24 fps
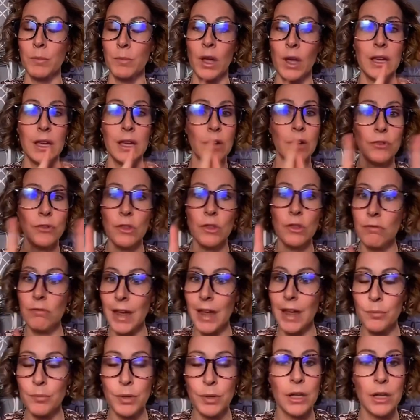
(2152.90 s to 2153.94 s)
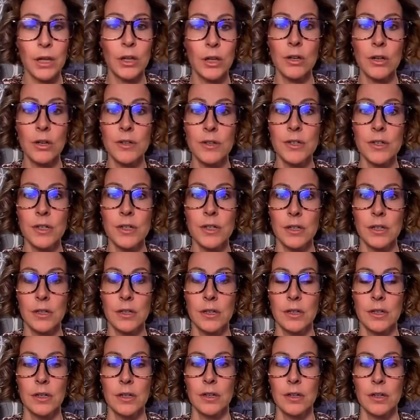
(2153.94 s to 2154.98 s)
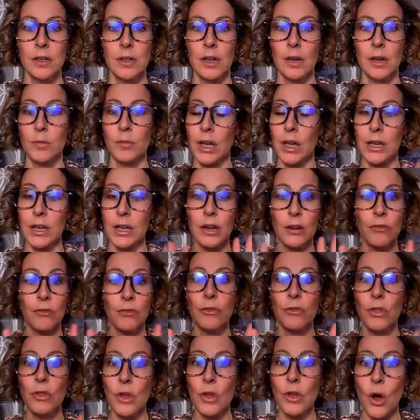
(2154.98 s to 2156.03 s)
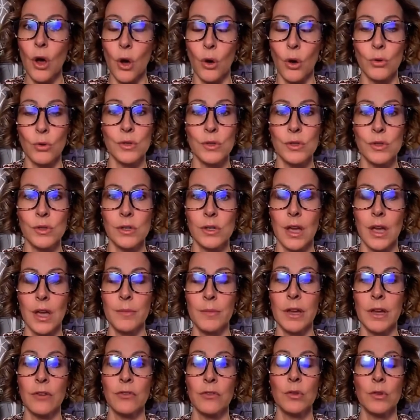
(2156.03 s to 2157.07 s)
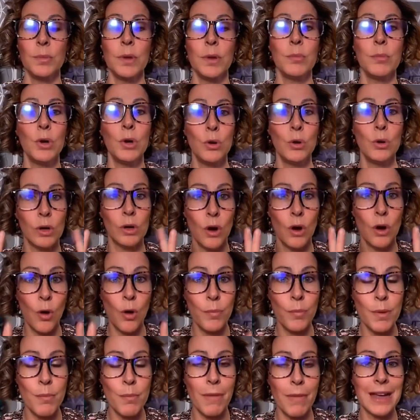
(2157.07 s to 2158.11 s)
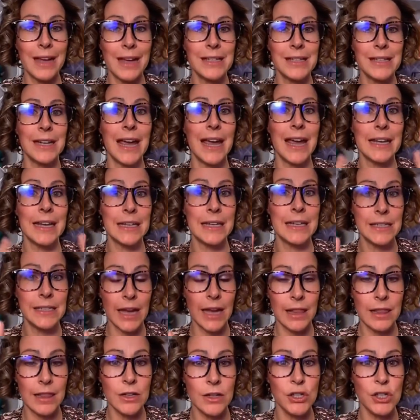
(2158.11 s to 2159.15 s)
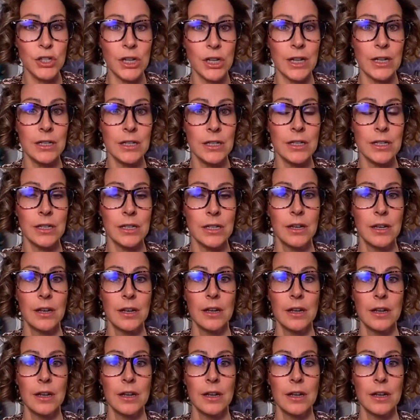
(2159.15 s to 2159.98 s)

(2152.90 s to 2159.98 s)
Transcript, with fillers: I'm not here for the red pillers. I'm not here for those. I'm here for people who are open minded and intelligent